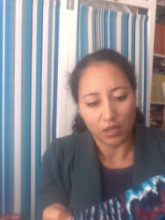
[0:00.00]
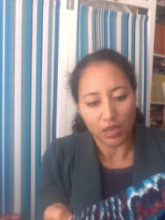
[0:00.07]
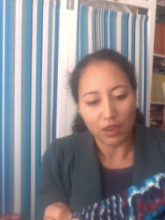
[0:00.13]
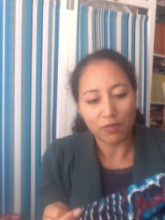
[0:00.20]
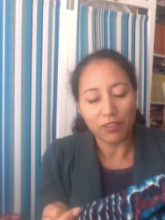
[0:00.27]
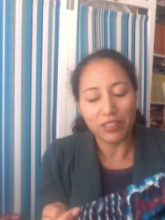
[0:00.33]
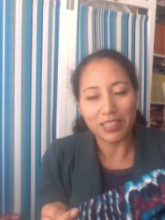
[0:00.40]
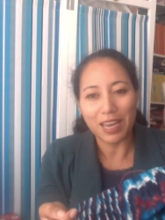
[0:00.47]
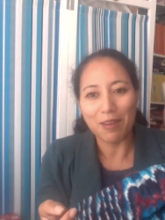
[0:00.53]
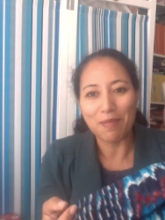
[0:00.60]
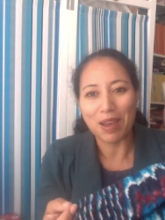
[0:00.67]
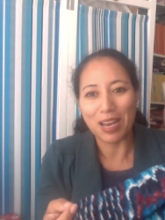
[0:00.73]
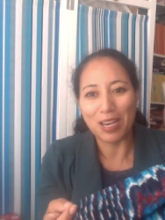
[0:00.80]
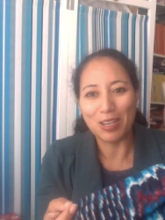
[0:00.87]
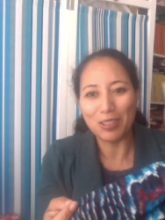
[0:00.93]
every time
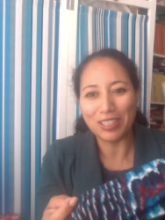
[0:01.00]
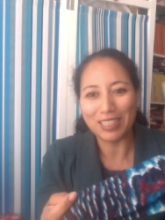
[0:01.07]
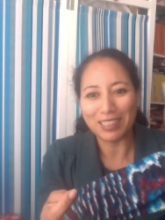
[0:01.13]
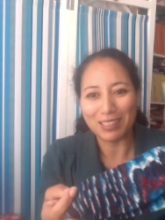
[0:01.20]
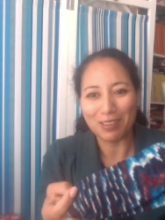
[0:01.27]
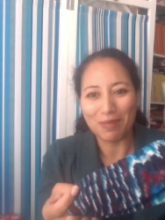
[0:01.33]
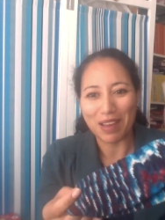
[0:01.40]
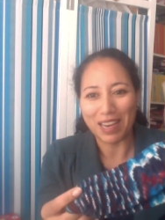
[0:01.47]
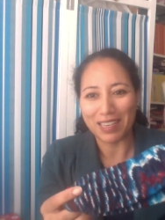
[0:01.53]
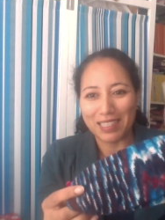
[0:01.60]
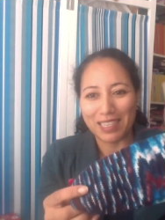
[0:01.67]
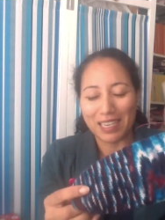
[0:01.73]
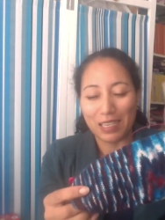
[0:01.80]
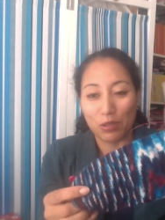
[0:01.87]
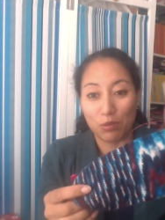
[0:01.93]
I look at them, I
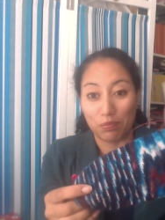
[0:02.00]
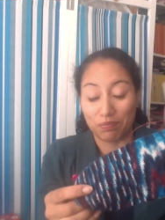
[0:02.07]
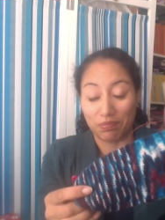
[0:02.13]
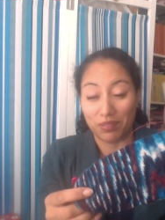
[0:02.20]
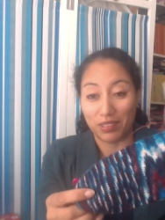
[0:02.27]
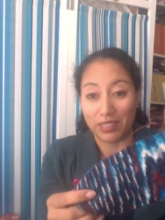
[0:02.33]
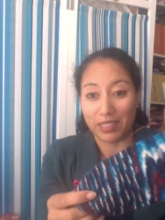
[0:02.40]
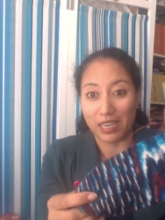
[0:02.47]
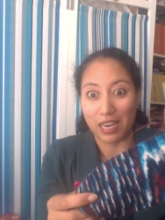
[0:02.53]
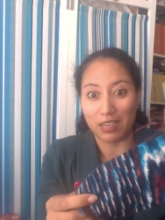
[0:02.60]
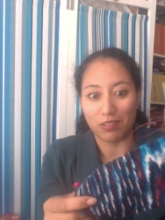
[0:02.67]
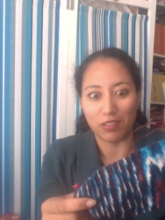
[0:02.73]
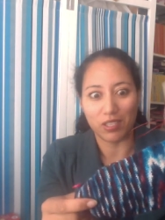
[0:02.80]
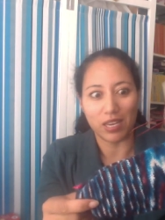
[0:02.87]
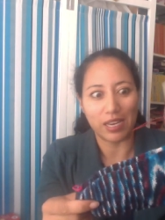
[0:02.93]
think they're kind
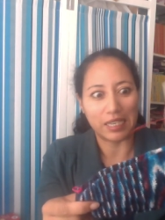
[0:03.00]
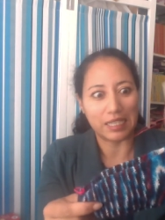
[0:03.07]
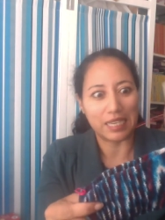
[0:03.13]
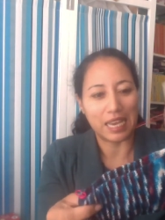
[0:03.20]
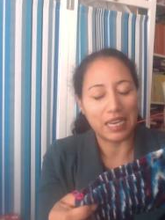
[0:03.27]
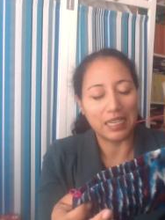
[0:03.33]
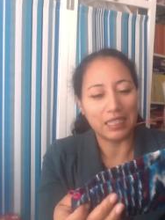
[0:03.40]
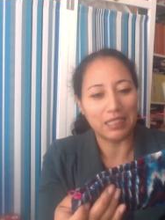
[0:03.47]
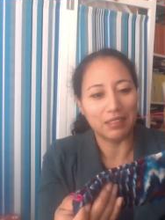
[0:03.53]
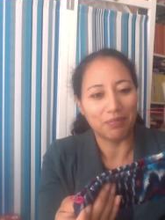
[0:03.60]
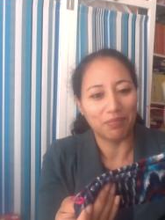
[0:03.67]
of psychedelic.